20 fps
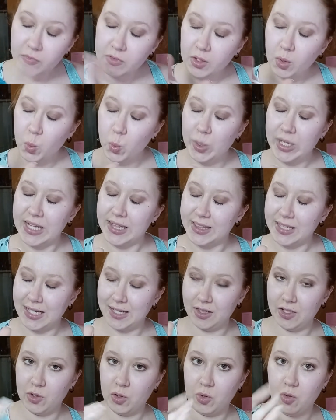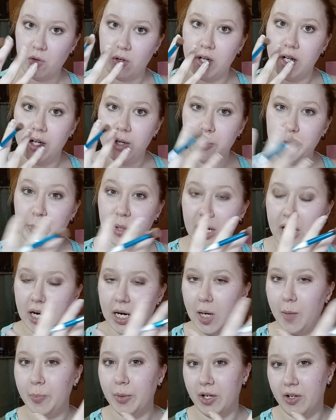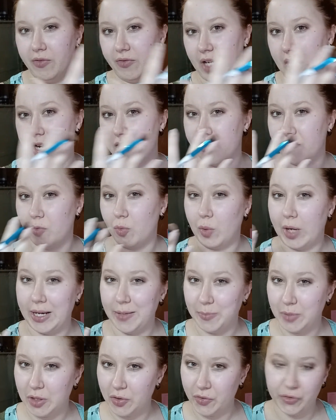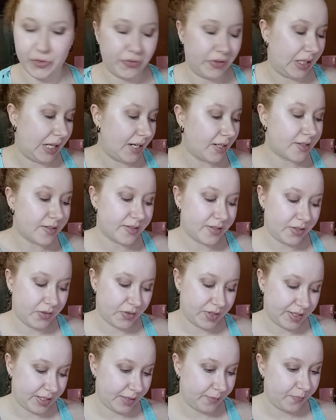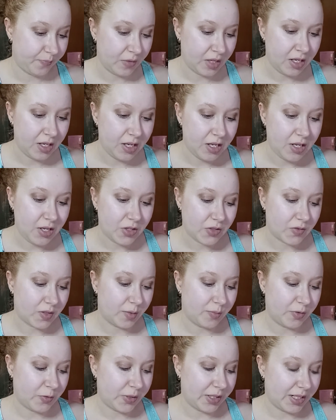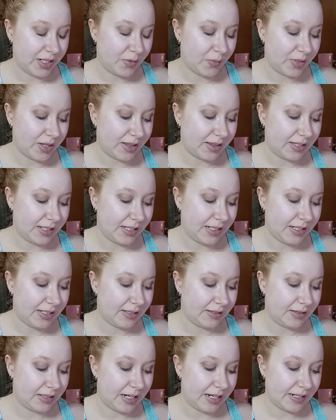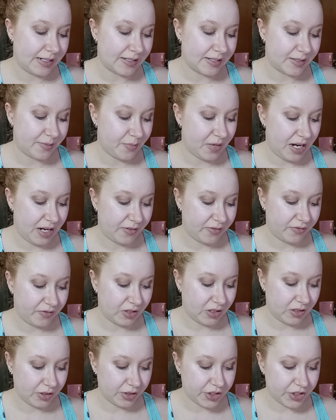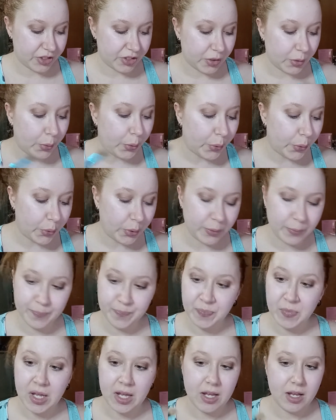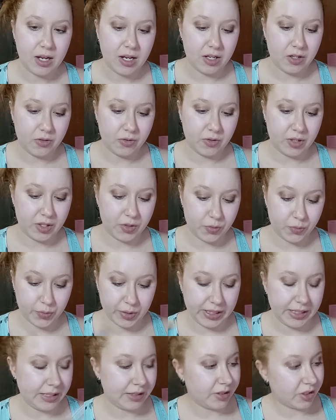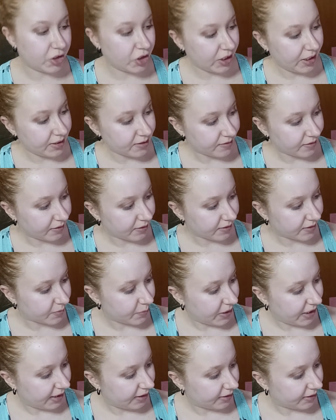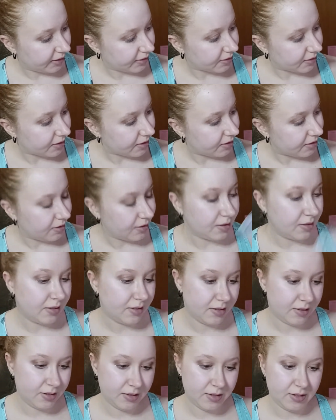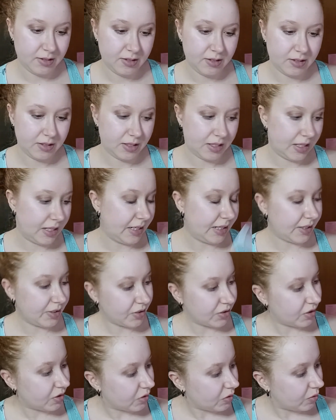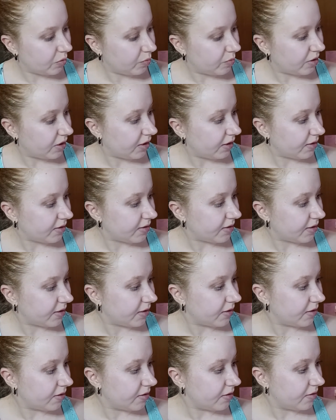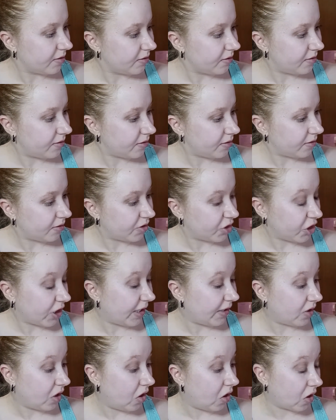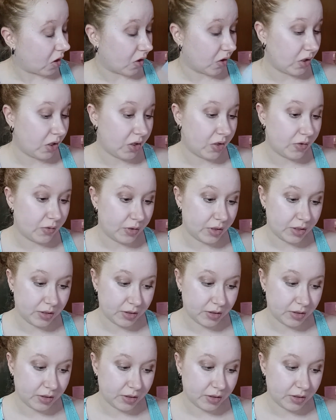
with a little pop of kind of rainbow flecks. You'll see. So I'm going in with the lightest matte first. I don't know how to read the shades on this palette. I assume this is the shade Harlow.